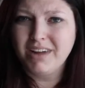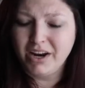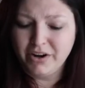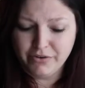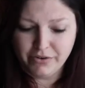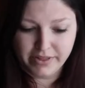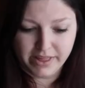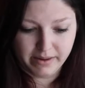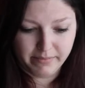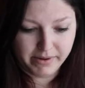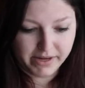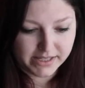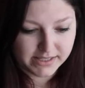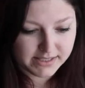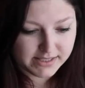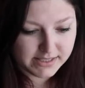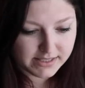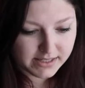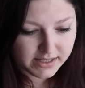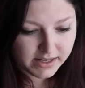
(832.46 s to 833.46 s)
I don't know what that
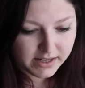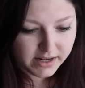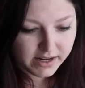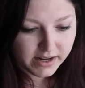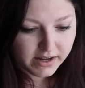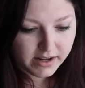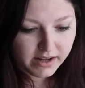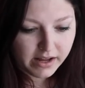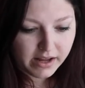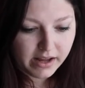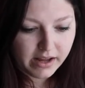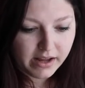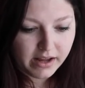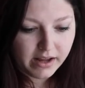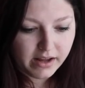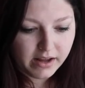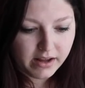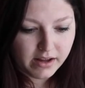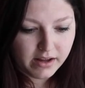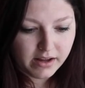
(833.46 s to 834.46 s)
means.
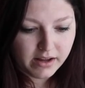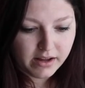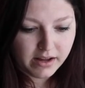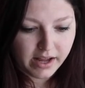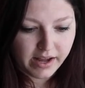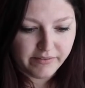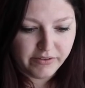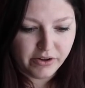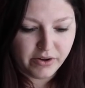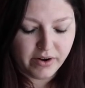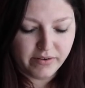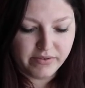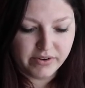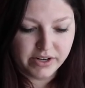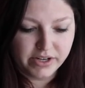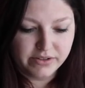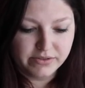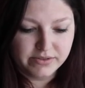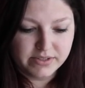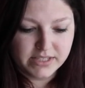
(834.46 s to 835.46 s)
Have you ever
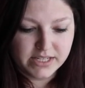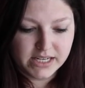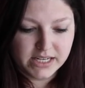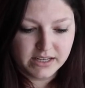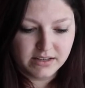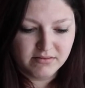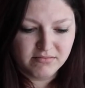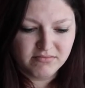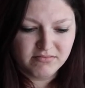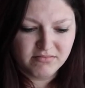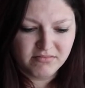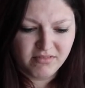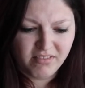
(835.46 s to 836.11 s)
used it?